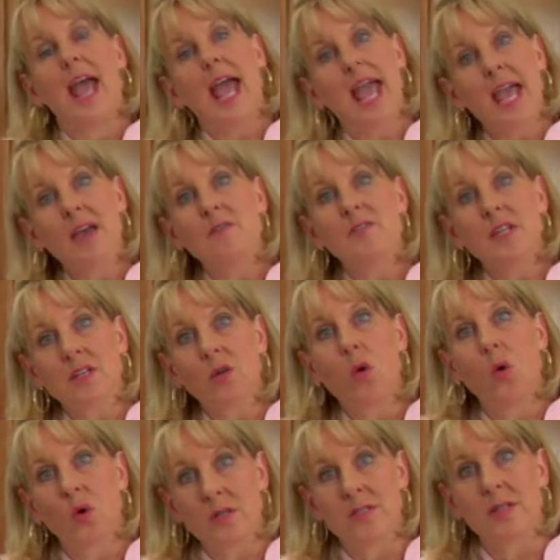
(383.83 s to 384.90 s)
halved it
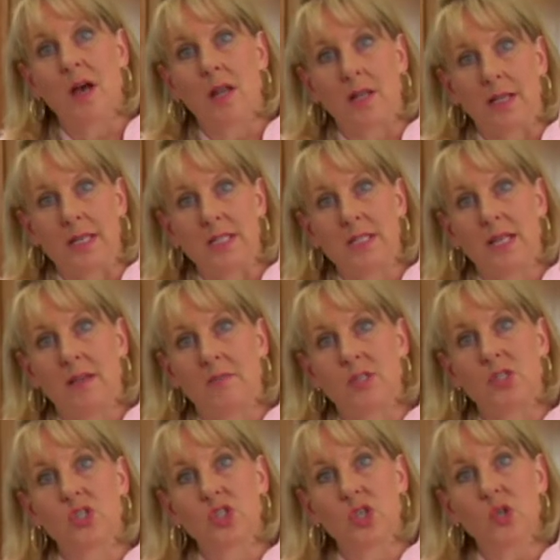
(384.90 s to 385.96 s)
horizontally to give
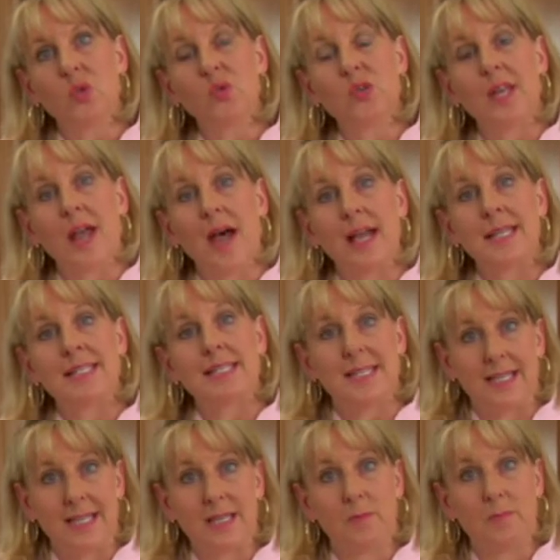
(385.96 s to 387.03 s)
us 2 nice
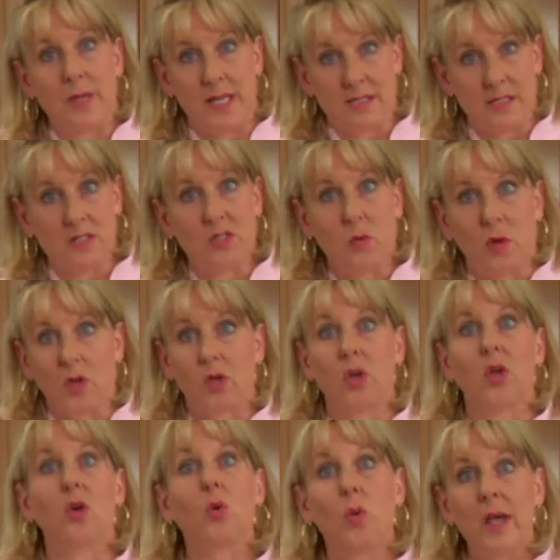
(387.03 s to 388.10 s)
thin pieces so it'll
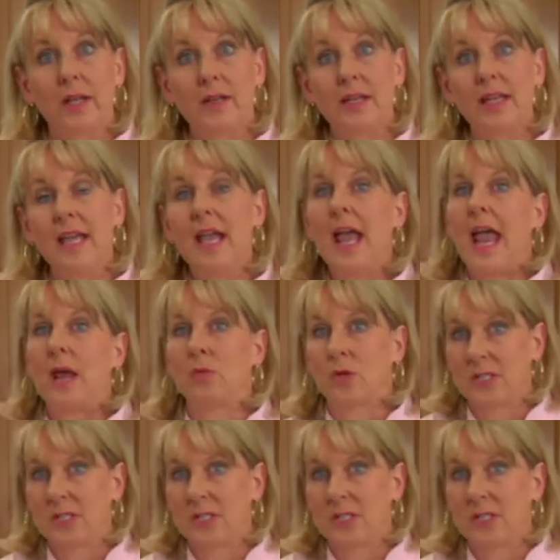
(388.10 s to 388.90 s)
cook quickly and